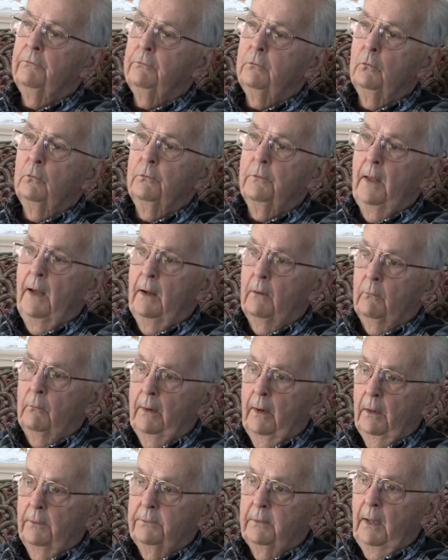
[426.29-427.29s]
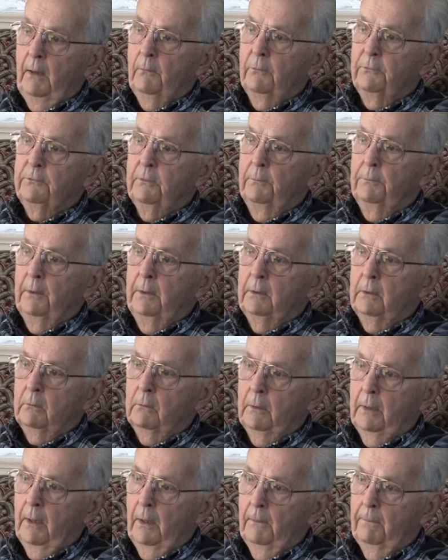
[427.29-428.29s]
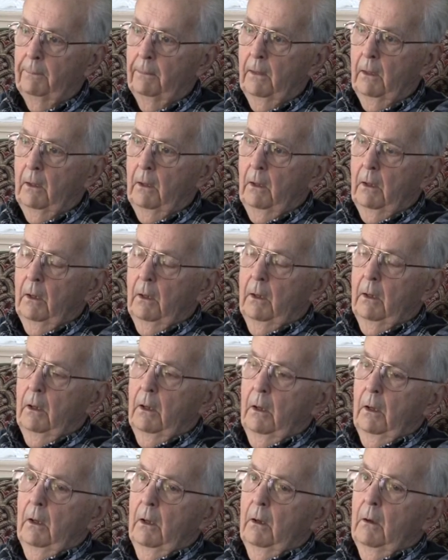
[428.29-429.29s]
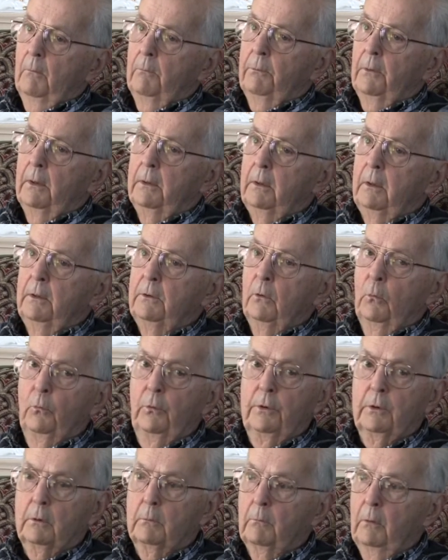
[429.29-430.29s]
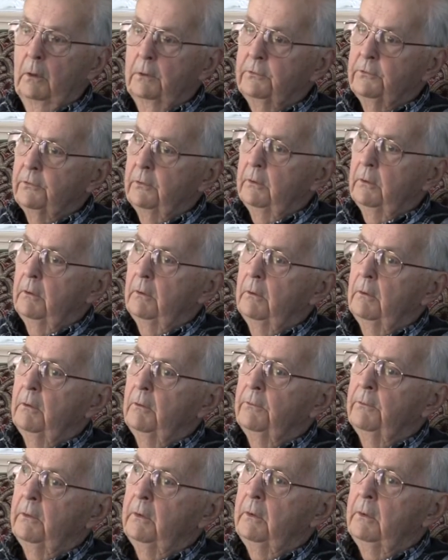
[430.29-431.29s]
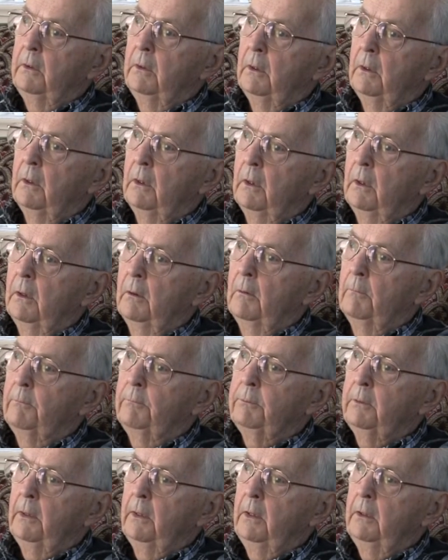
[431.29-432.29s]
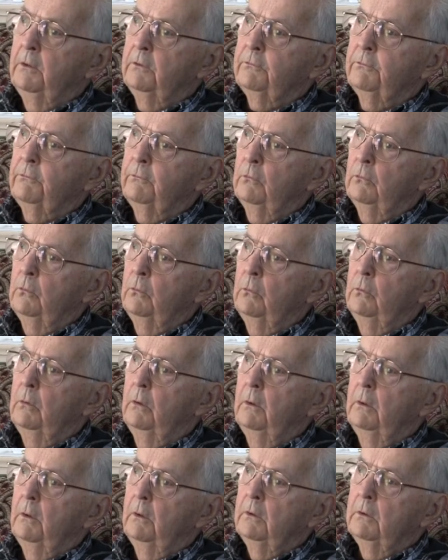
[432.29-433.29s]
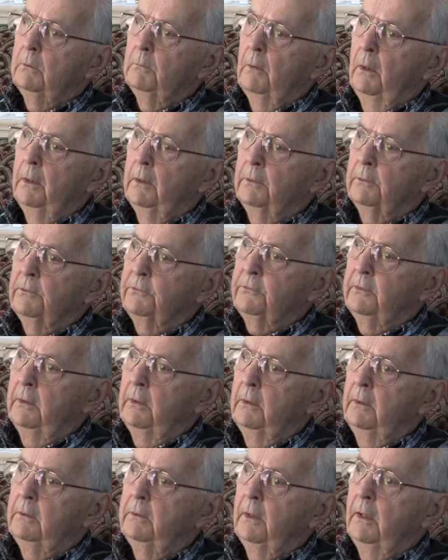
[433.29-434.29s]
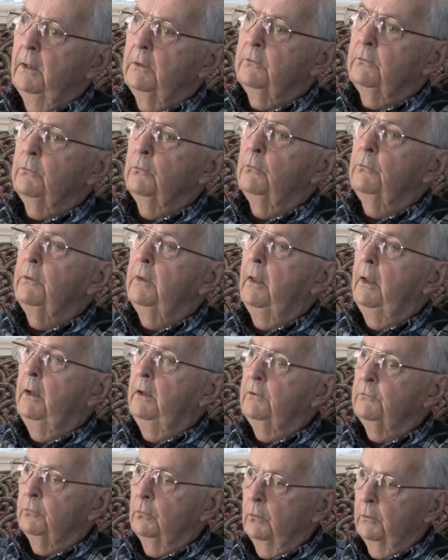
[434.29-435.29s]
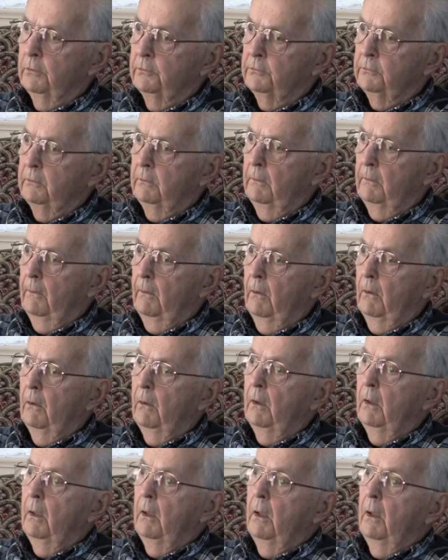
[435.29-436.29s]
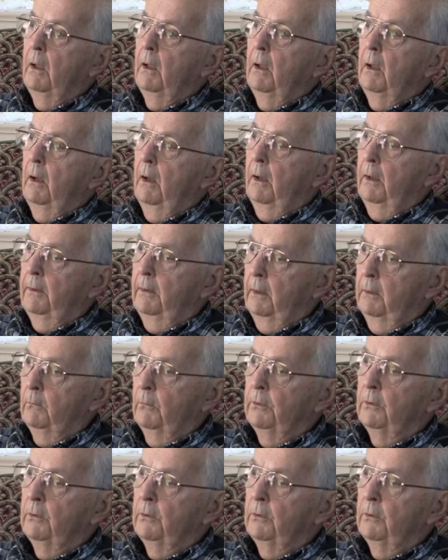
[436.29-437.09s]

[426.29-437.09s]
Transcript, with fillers: flew that route. That was the better route. But in the winter months, the uh, planes flew, to my understanding, down through the Azores. Okay. Yeah. And then